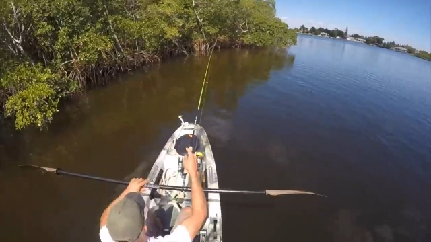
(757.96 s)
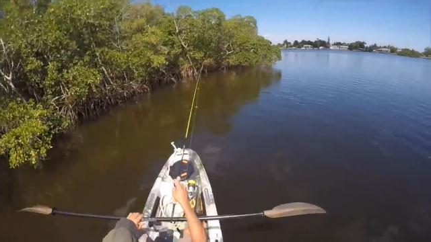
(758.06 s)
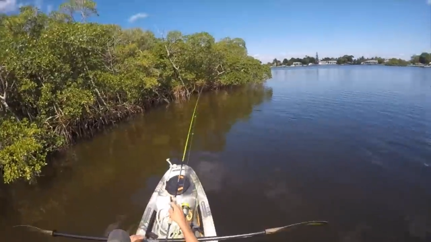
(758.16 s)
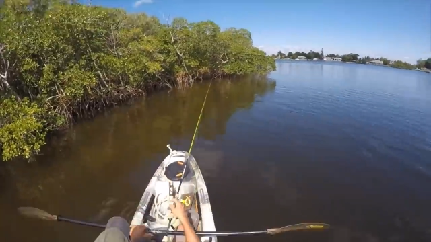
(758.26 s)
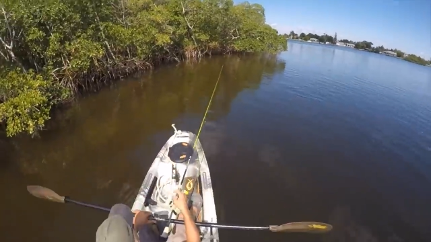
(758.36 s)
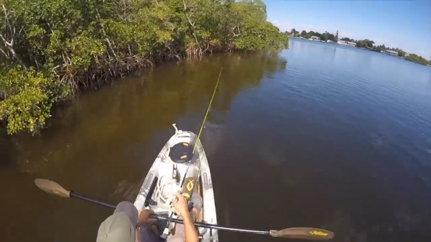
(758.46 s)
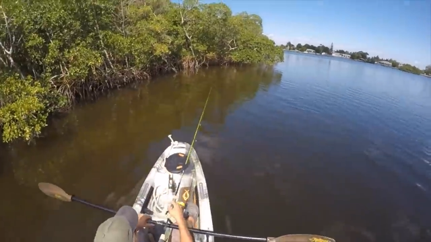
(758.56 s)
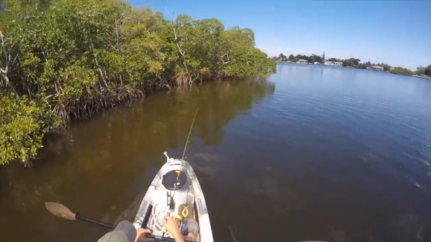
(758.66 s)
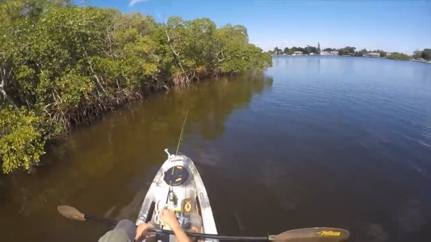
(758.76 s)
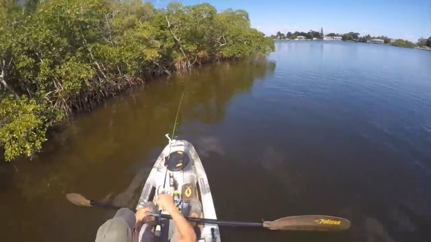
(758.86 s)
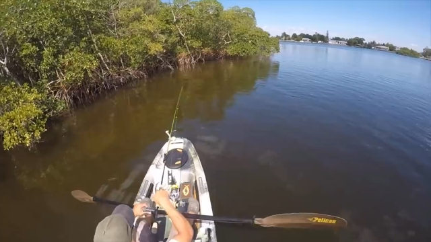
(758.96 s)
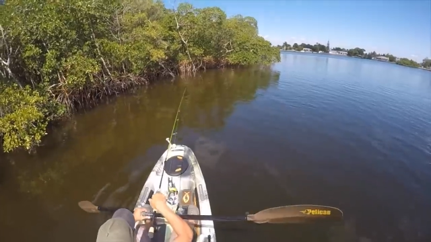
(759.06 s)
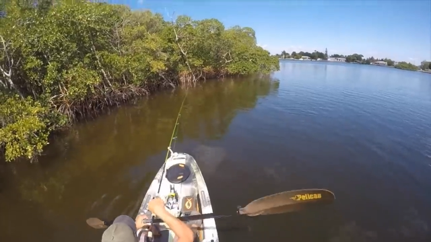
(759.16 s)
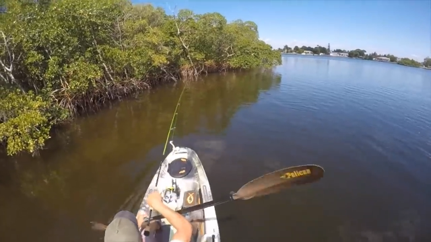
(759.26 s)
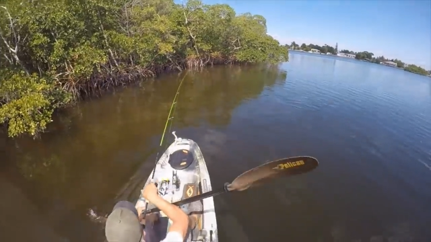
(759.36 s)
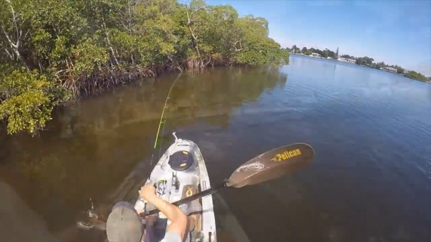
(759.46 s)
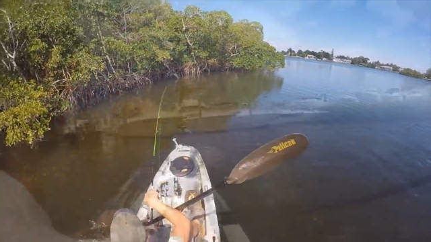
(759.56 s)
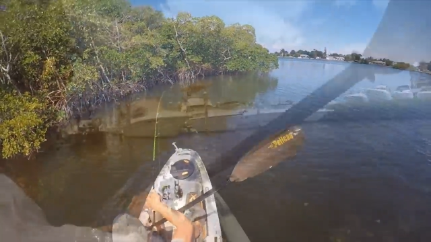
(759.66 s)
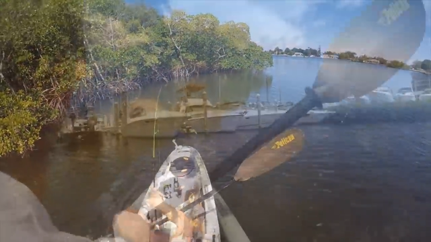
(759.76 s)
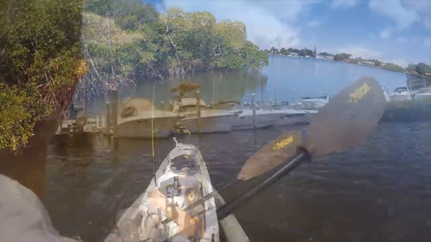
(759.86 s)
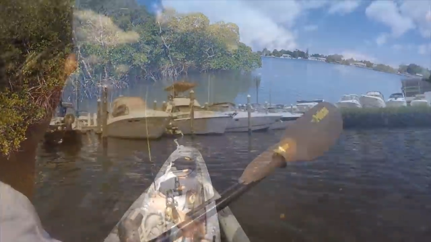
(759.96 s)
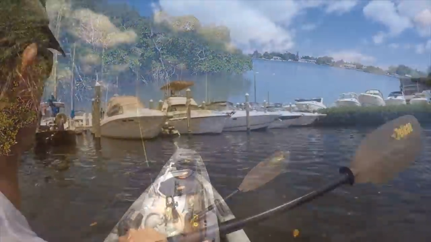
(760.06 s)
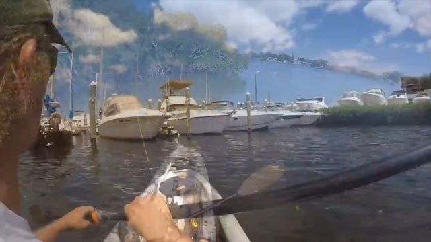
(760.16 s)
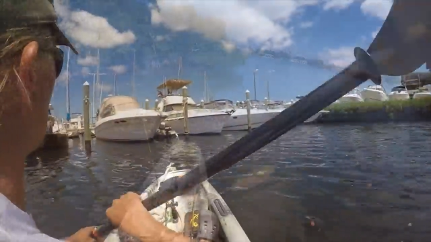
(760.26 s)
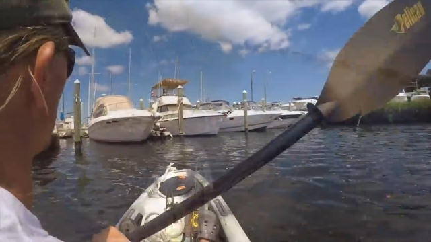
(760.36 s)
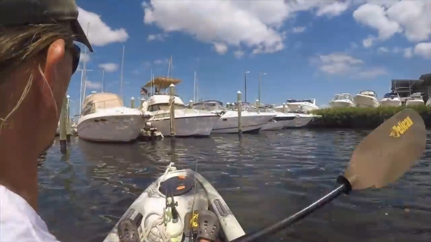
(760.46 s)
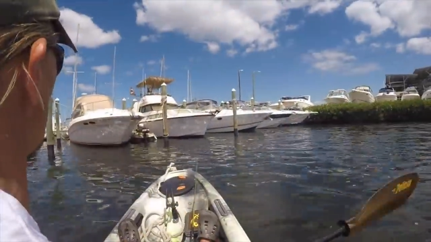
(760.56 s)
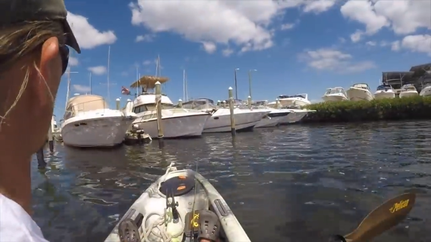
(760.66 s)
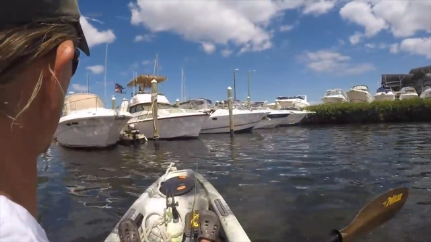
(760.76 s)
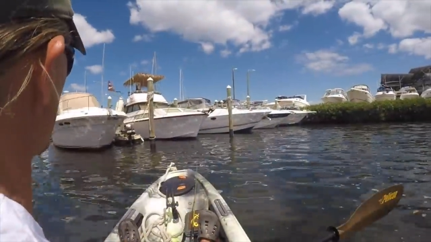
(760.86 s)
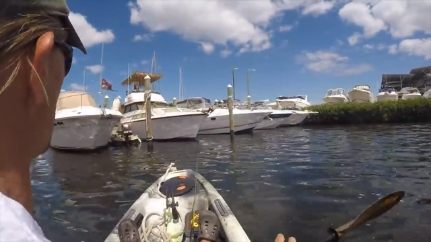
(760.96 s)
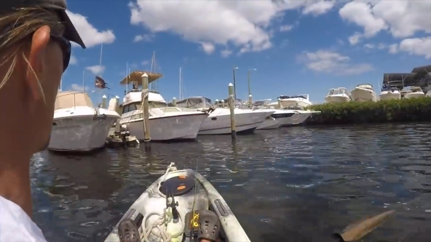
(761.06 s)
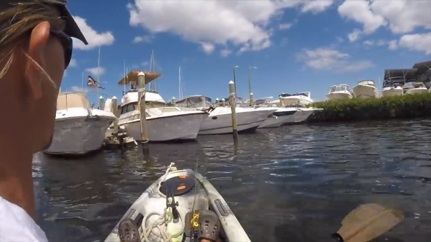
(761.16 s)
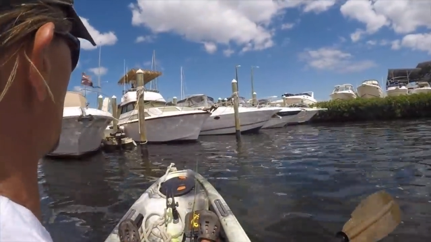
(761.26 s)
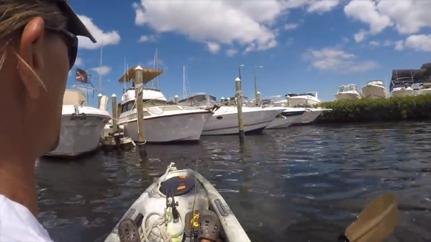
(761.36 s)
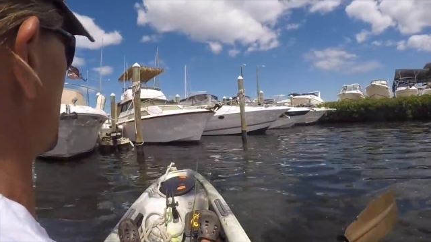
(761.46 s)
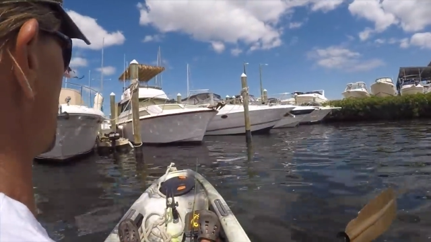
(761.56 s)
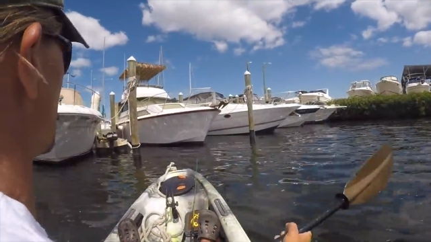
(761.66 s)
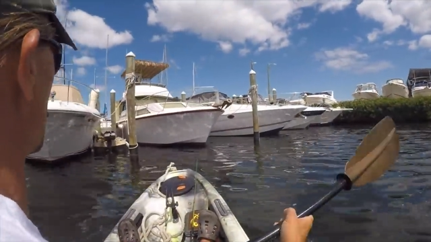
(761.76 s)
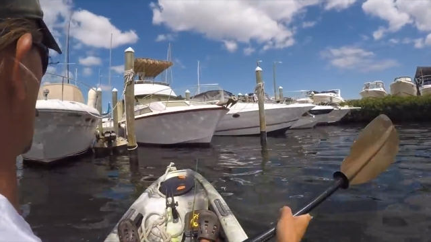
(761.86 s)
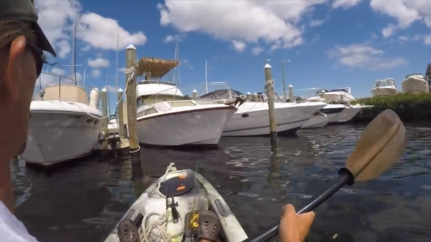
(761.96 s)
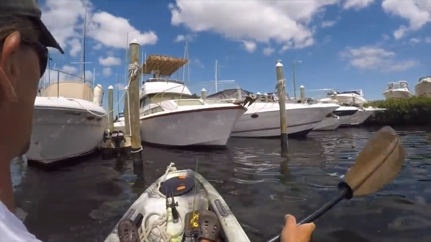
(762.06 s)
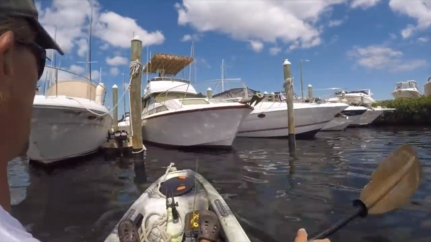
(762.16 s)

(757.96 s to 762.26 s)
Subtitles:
[unreadable: no face in view]